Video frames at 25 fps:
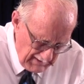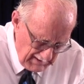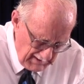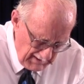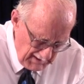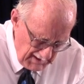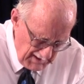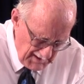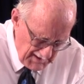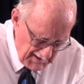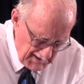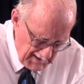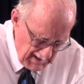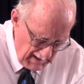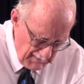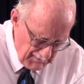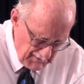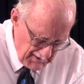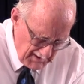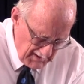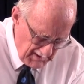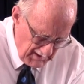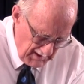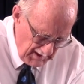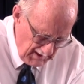And that these
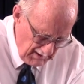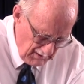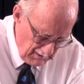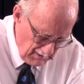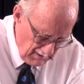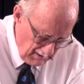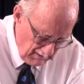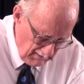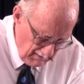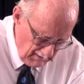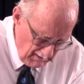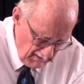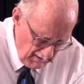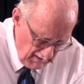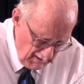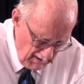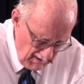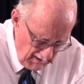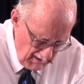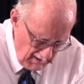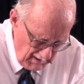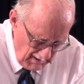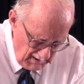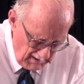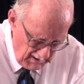steps that he took
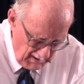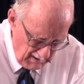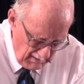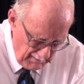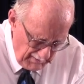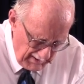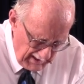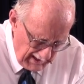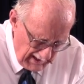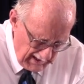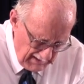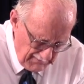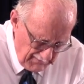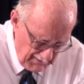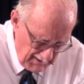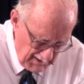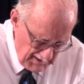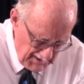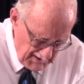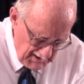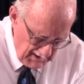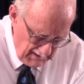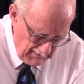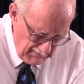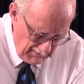on behalf
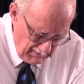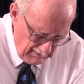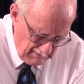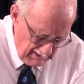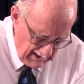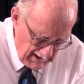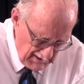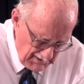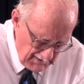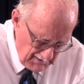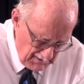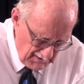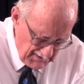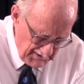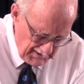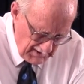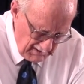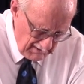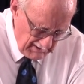of the sinful race